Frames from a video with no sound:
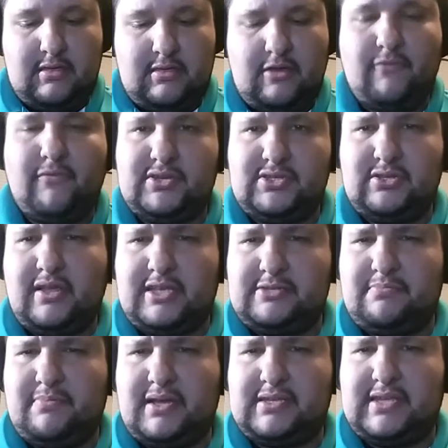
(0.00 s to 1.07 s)
the original
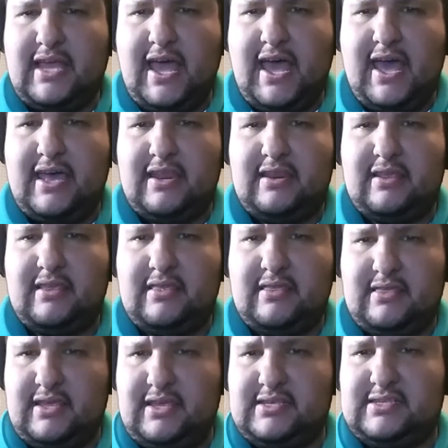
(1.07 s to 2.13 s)
Xbox had
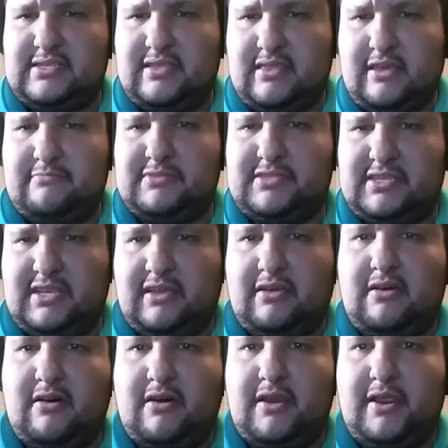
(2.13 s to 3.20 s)
this thumbstick
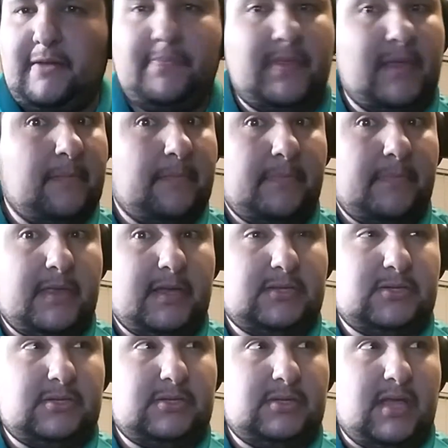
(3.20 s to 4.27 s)
on it. I,
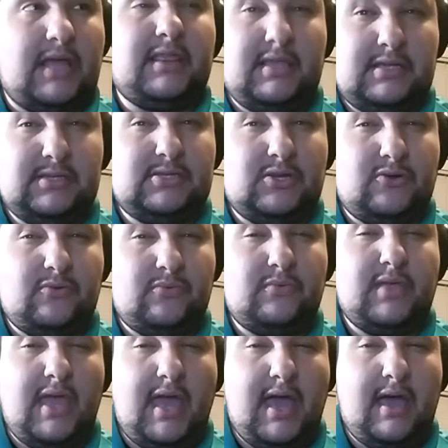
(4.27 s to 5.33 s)
I think so,
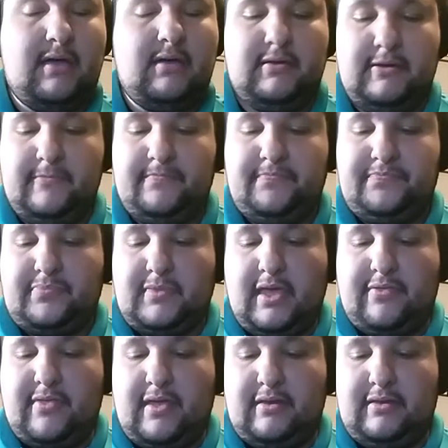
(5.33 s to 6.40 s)
yeah
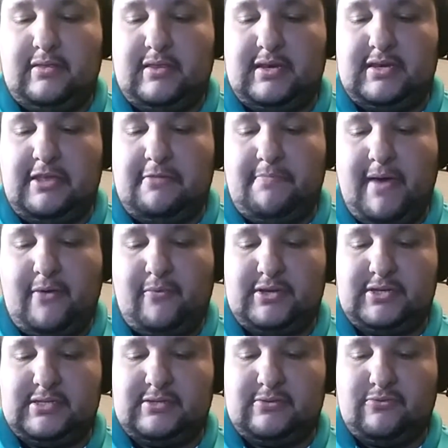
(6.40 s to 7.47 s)
and then the D-pad,
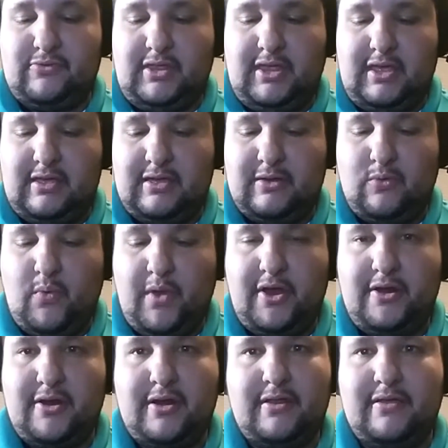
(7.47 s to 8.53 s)
which is really
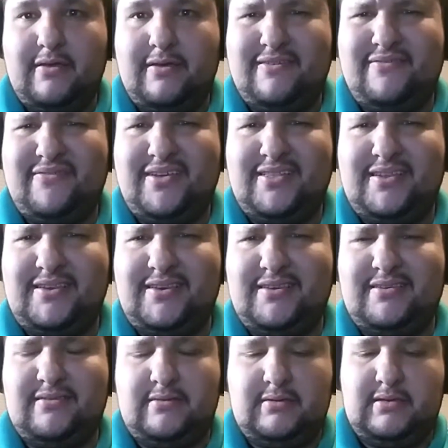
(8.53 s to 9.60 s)
weird feeling,
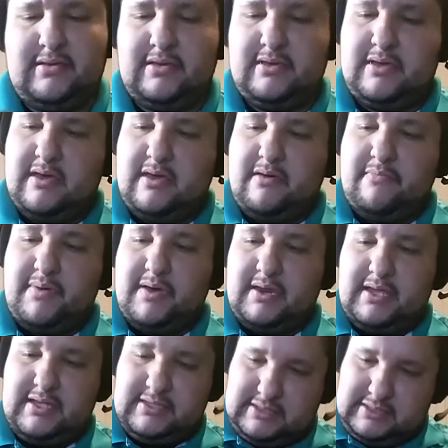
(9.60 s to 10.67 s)
but
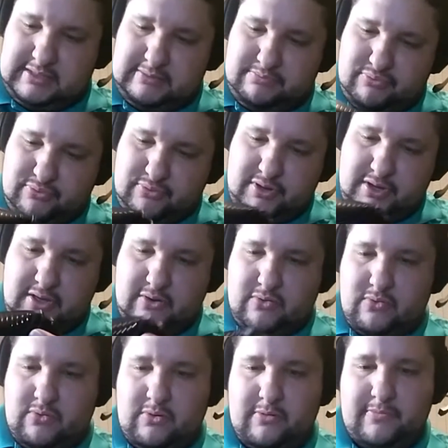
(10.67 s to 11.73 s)
it's pretty
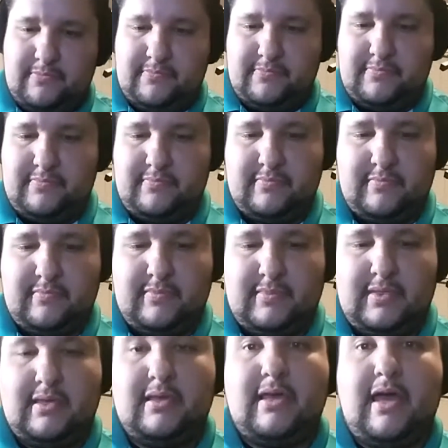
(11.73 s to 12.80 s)
cool.
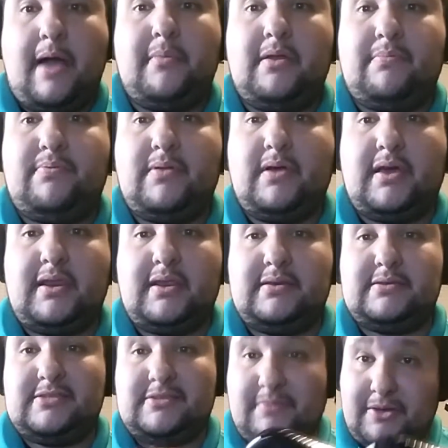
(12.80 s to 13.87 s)
I'm gonna plug it
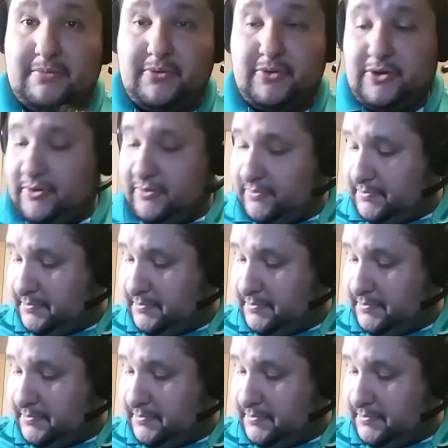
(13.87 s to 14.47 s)
into my computer,